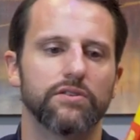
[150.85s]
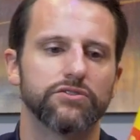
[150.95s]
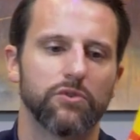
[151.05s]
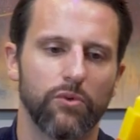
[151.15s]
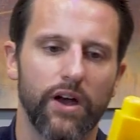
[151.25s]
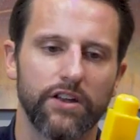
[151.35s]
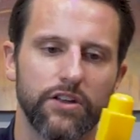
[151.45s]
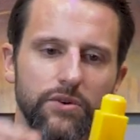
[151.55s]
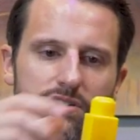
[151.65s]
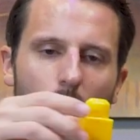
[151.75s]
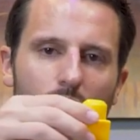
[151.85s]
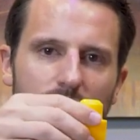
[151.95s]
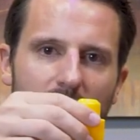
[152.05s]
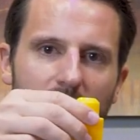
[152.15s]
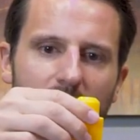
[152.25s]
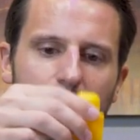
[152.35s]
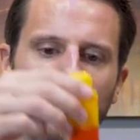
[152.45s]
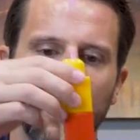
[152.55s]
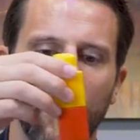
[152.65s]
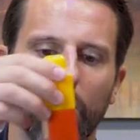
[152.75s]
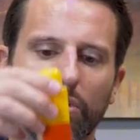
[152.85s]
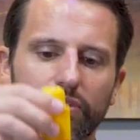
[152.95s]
So what we want to do is, over time, we'll